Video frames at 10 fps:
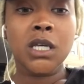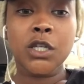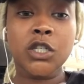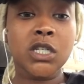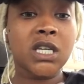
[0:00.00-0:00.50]

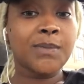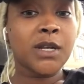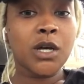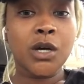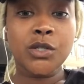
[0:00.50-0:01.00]
get your Nicki
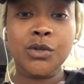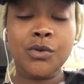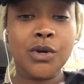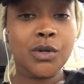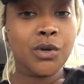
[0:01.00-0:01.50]
Minaj
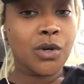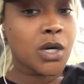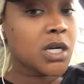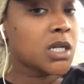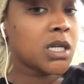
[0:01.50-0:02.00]
going
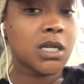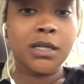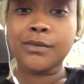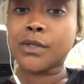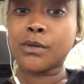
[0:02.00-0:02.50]
on,
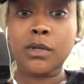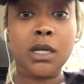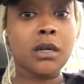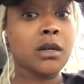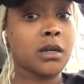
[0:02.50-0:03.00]
and
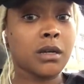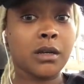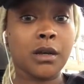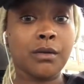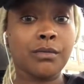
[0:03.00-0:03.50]

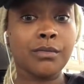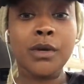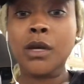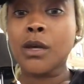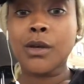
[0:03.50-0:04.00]
girl,
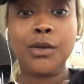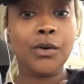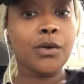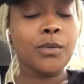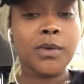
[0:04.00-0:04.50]
you're
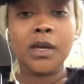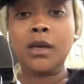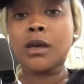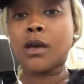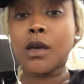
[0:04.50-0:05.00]
gonna be
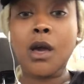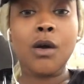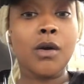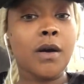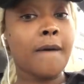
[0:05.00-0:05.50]

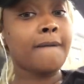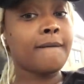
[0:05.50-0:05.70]
gone